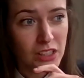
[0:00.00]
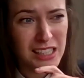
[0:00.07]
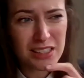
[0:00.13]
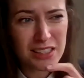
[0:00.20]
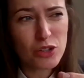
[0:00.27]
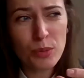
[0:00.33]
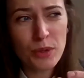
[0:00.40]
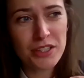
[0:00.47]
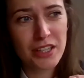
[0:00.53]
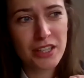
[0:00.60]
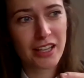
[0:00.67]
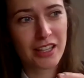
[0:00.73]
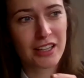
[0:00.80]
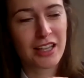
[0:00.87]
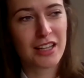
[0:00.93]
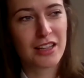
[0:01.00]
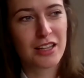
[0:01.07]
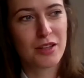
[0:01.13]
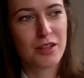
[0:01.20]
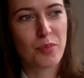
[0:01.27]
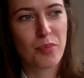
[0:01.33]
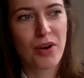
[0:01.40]
It's almost like
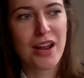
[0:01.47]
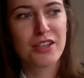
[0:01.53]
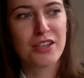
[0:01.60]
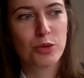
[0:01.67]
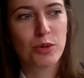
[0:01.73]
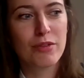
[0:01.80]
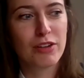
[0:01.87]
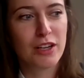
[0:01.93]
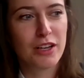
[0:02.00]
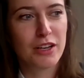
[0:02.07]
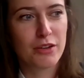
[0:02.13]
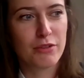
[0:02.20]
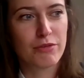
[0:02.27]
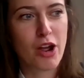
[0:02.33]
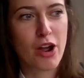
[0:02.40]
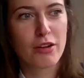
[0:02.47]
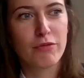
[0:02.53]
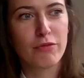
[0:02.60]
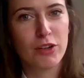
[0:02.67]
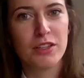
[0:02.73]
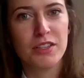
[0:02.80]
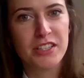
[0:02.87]
the brand equivalent of
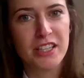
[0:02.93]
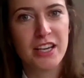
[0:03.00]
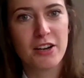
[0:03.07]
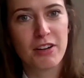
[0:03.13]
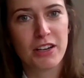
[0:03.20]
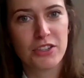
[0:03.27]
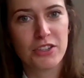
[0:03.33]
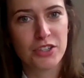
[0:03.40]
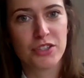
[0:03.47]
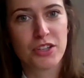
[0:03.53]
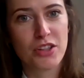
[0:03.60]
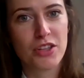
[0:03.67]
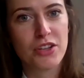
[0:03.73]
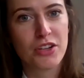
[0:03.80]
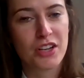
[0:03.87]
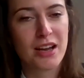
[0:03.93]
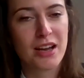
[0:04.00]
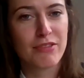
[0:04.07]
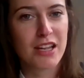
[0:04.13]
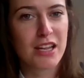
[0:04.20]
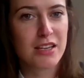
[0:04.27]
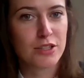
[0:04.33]
going volunteering just so that you can
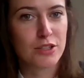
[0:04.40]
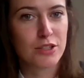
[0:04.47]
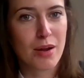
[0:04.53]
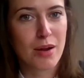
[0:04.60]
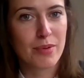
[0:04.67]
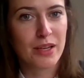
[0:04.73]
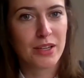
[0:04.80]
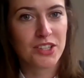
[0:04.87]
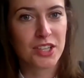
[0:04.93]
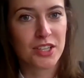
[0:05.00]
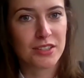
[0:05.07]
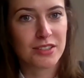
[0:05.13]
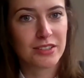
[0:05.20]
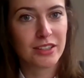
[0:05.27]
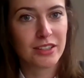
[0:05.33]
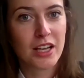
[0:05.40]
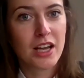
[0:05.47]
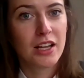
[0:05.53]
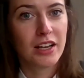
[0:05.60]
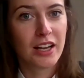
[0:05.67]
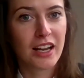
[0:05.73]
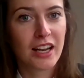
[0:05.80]
have the Instagram pictures.
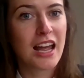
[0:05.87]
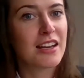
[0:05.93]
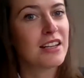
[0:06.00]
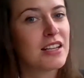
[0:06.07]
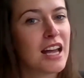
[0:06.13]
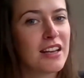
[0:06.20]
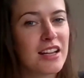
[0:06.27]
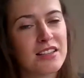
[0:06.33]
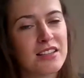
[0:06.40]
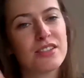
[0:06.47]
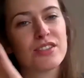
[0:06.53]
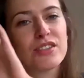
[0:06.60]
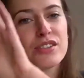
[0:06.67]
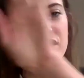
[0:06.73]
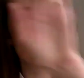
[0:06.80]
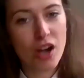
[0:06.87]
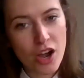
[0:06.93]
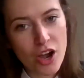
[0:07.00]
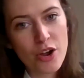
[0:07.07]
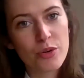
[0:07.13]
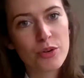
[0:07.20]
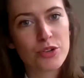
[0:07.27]
And that's
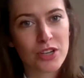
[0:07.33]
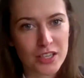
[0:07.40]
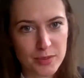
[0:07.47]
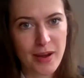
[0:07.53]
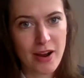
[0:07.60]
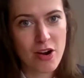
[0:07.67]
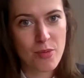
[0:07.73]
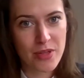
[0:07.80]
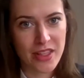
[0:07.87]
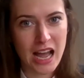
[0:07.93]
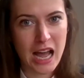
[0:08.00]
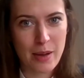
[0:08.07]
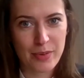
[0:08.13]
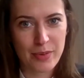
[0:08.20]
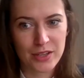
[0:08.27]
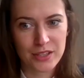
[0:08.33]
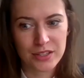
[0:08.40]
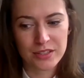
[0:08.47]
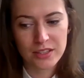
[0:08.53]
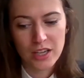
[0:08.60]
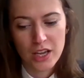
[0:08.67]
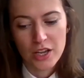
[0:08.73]
so transparent when that
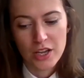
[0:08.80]
happens.